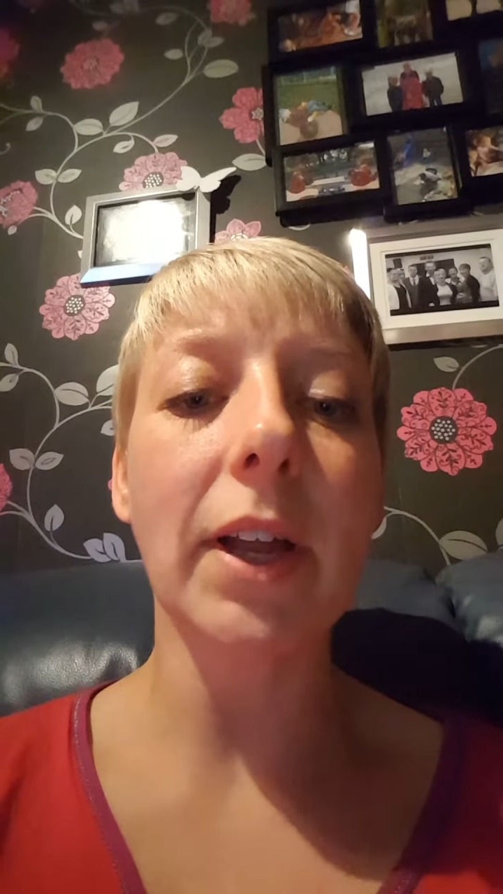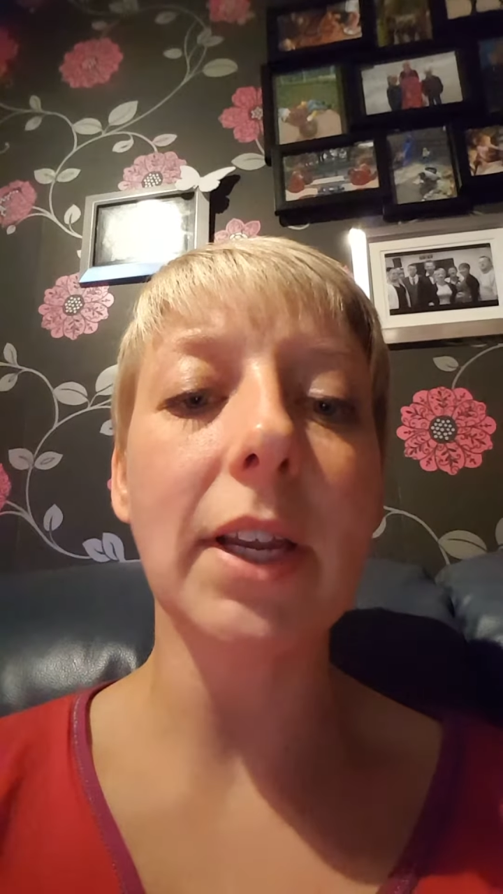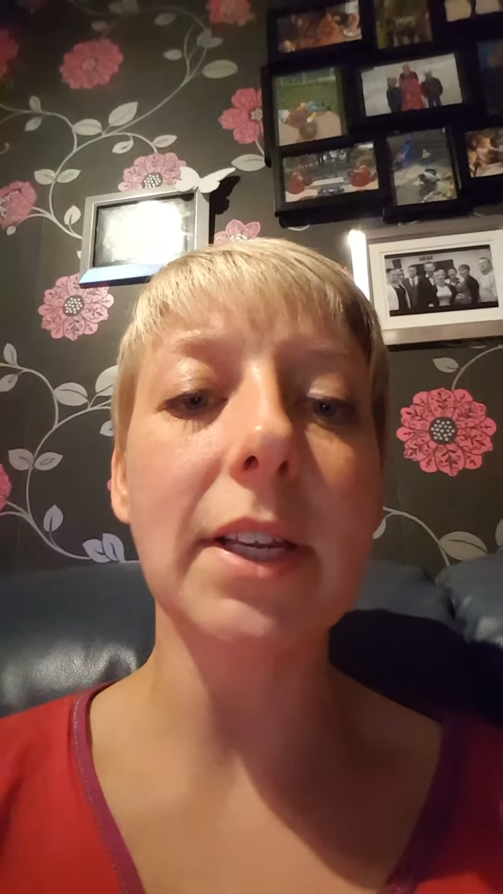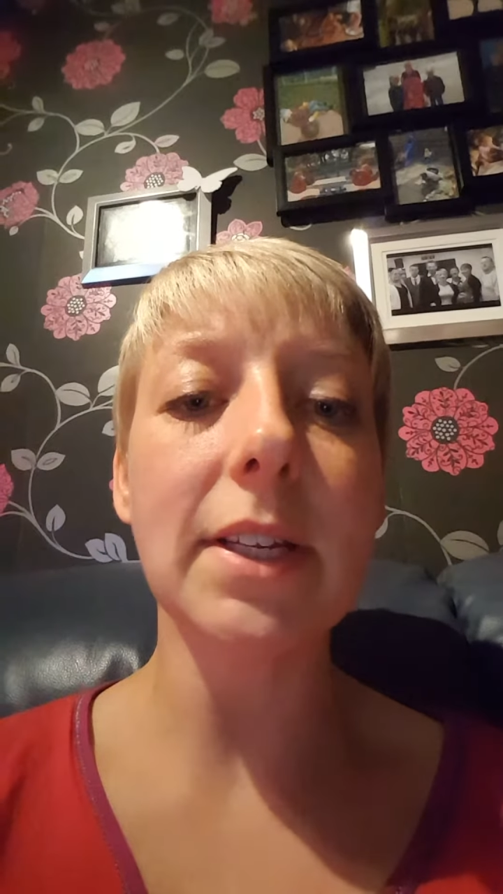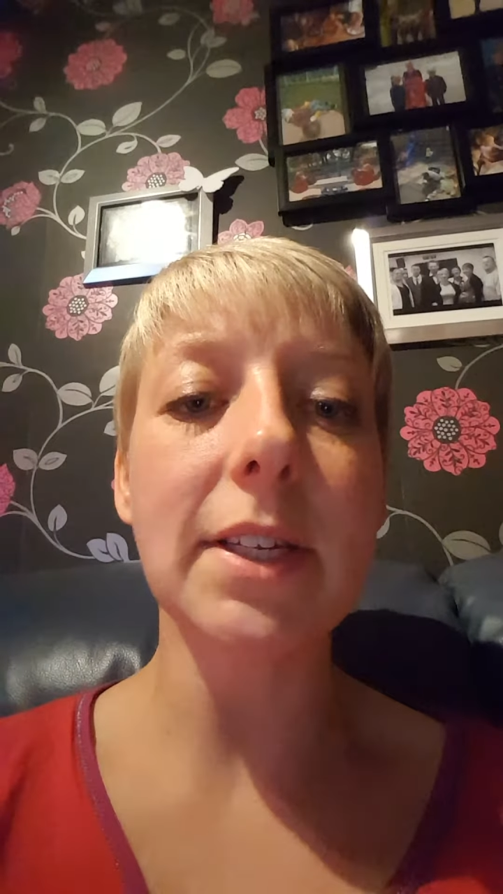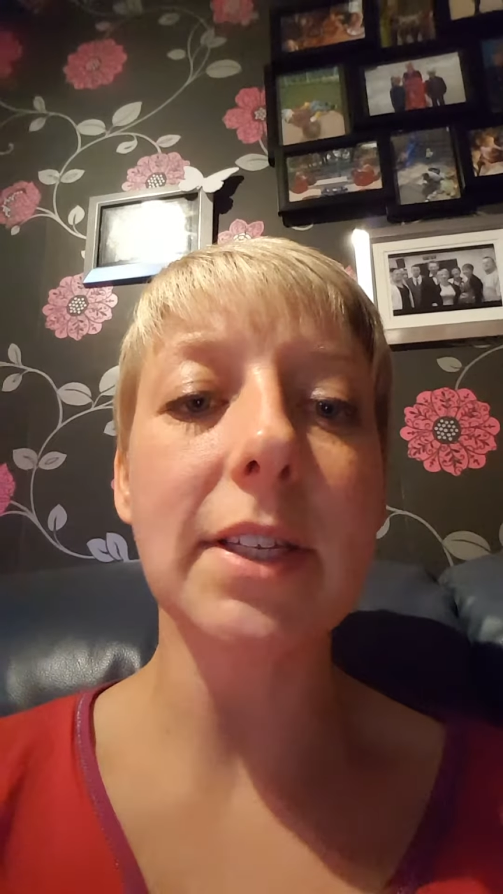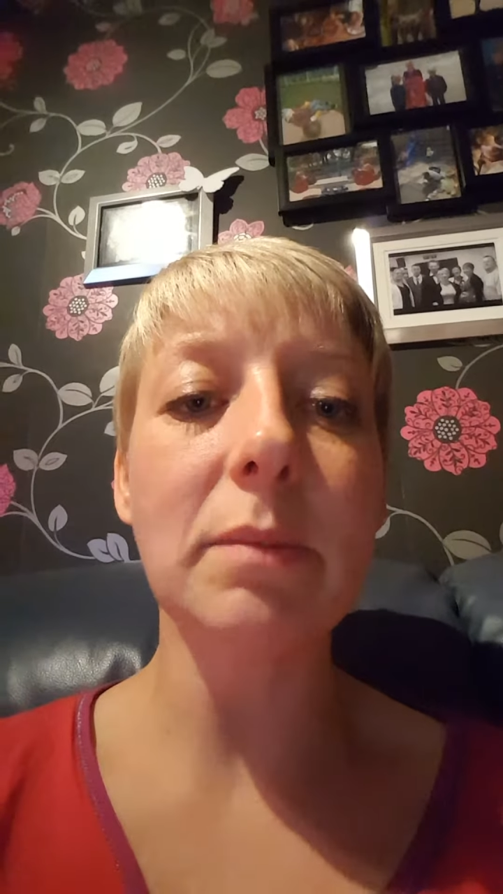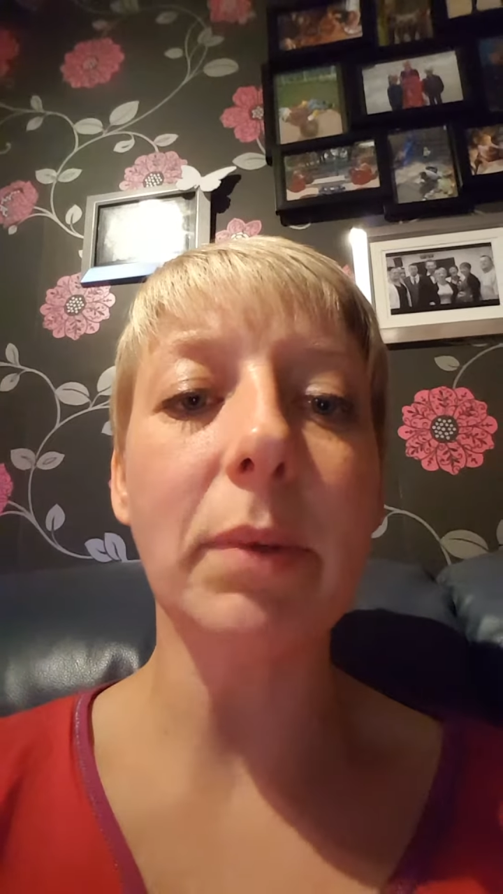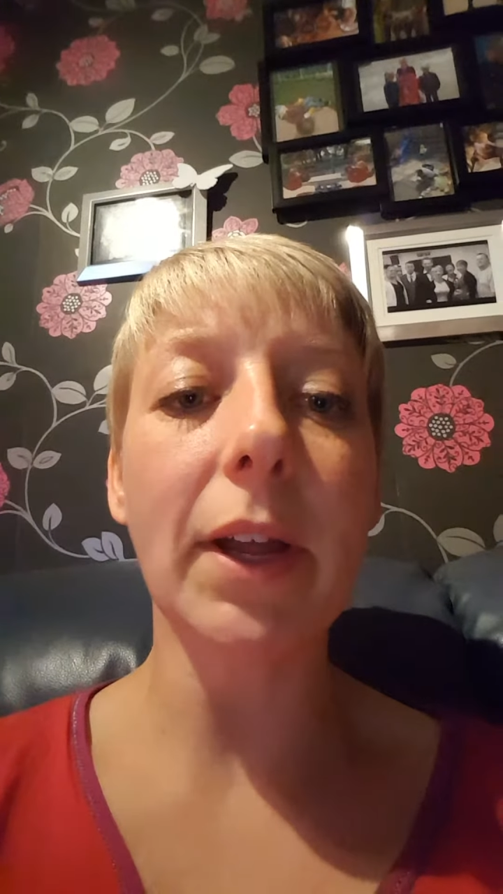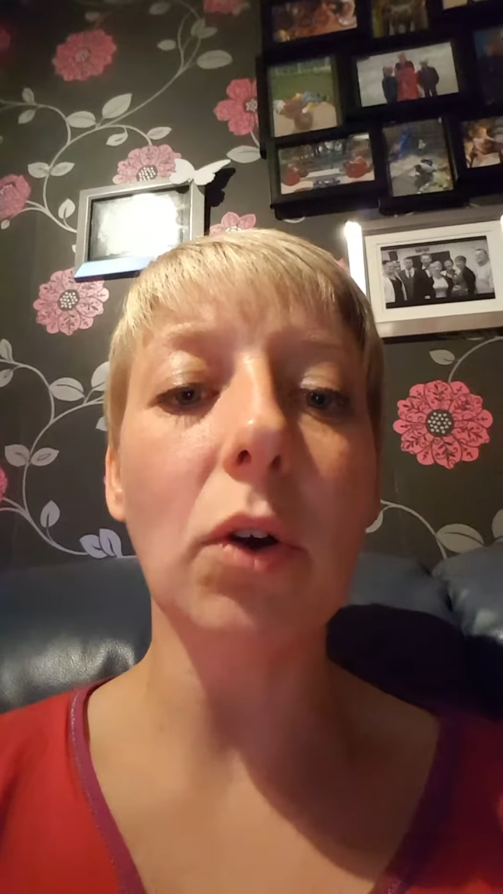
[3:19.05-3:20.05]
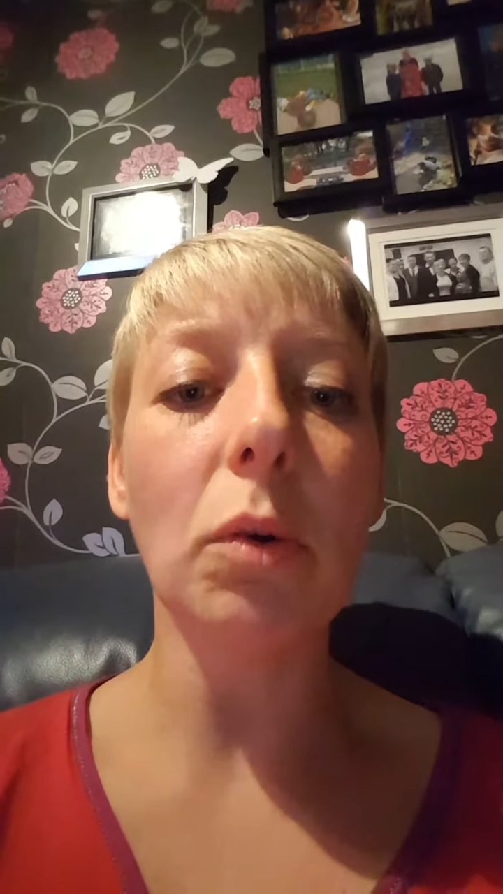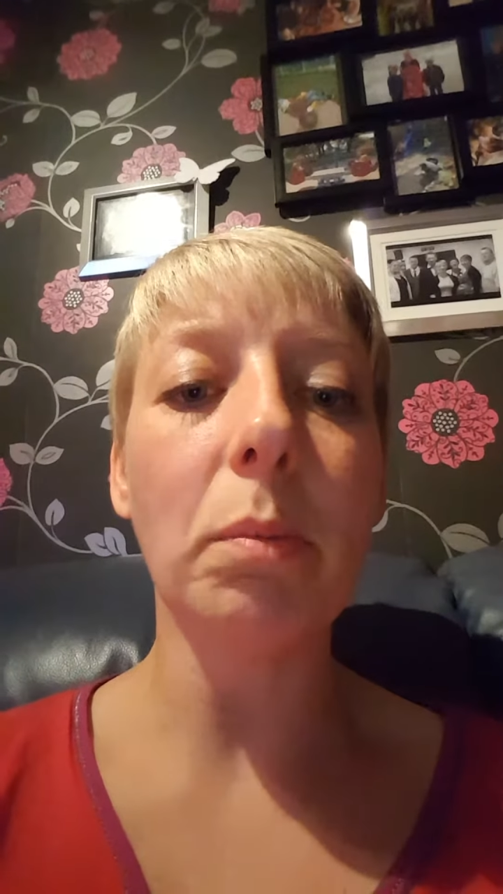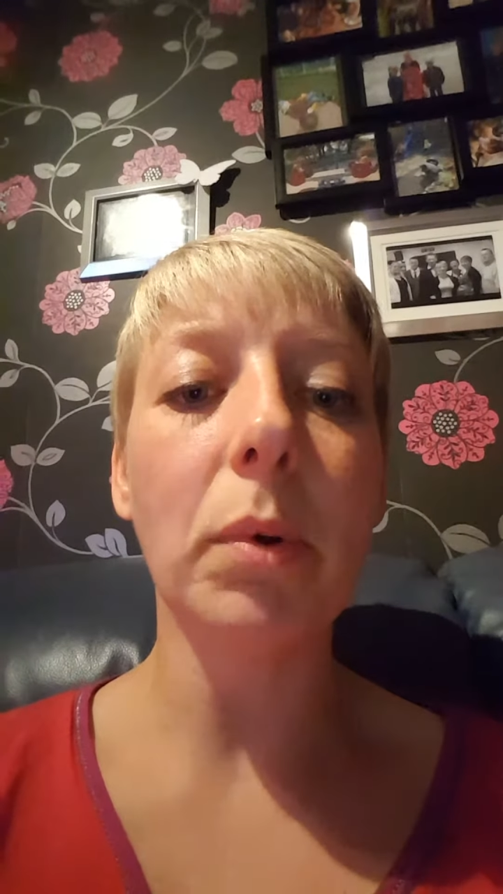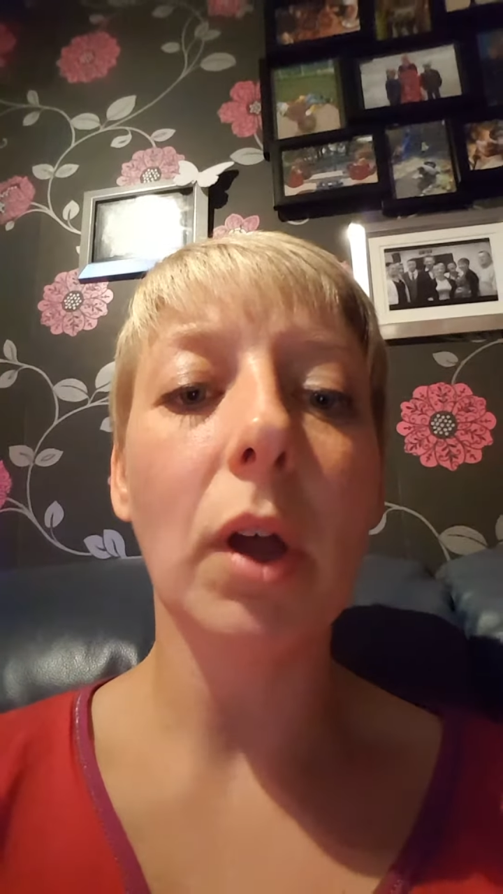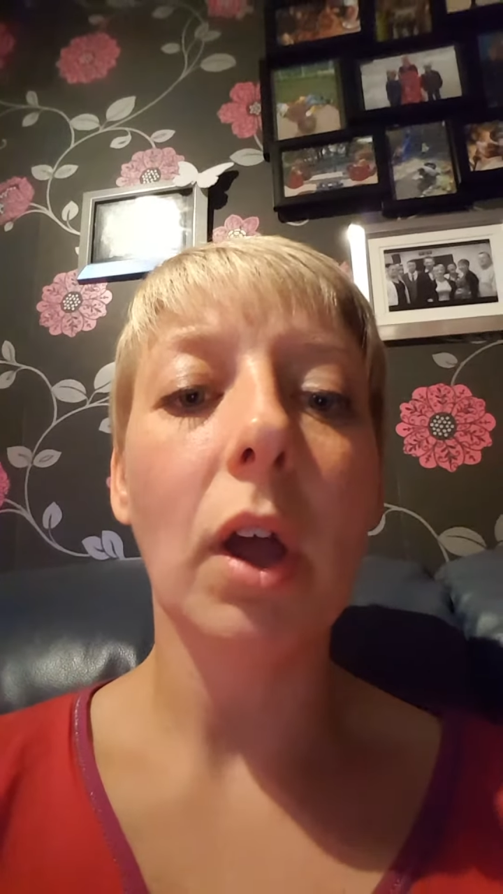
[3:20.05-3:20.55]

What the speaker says: I needed to split up